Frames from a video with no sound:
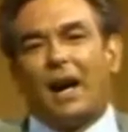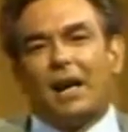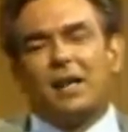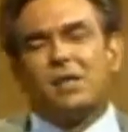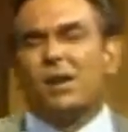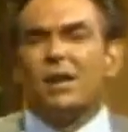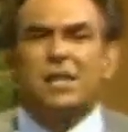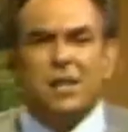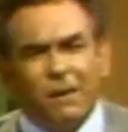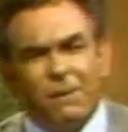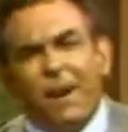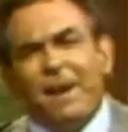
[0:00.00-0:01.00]
And so I
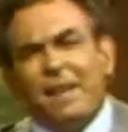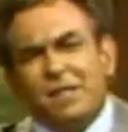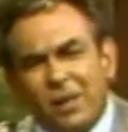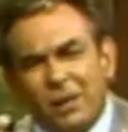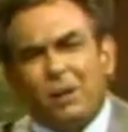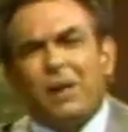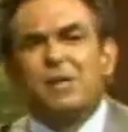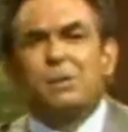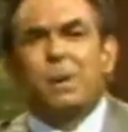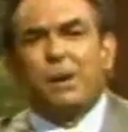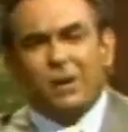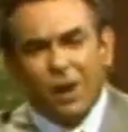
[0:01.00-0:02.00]
say, fine, that's a great
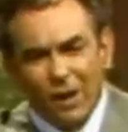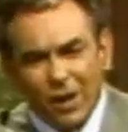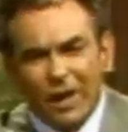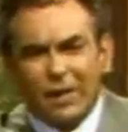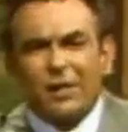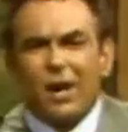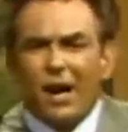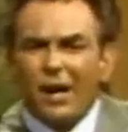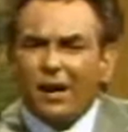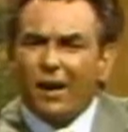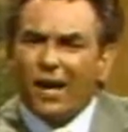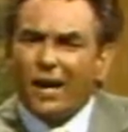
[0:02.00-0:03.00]
spirit. Go ahead, try
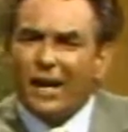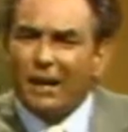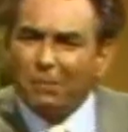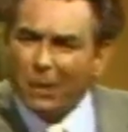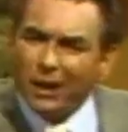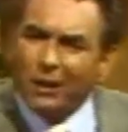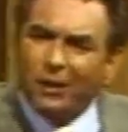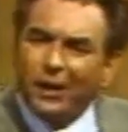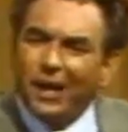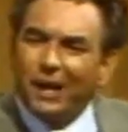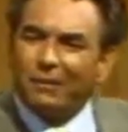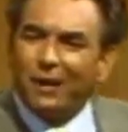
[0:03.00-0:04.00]
your hand at it. Be
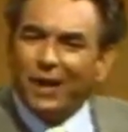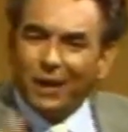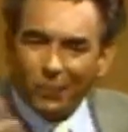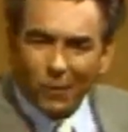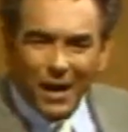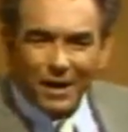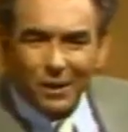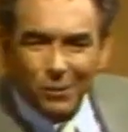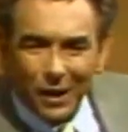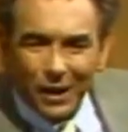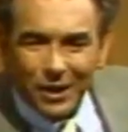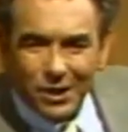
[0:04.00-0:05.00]
creative. Write the
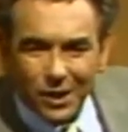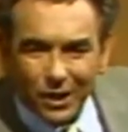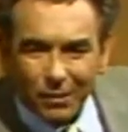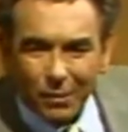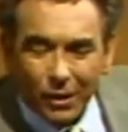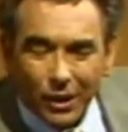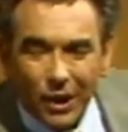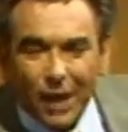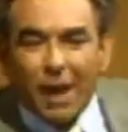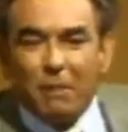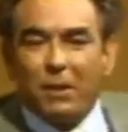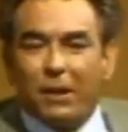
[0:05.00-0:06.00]
wedding ceremony.
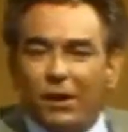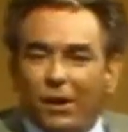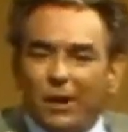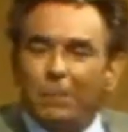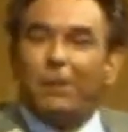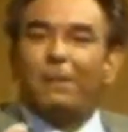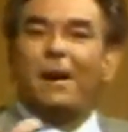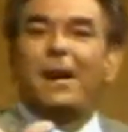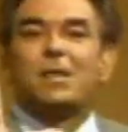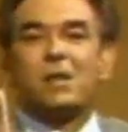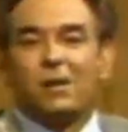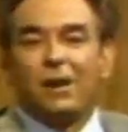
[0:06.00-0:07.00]
But the only
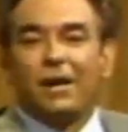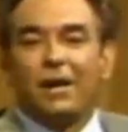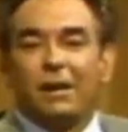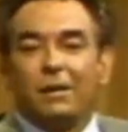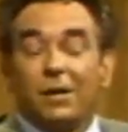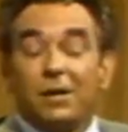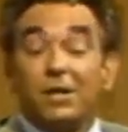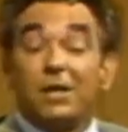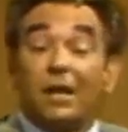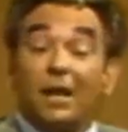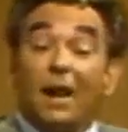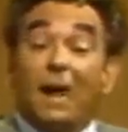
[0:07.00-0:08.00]
proviso I give is
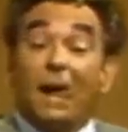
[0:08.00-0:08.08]
that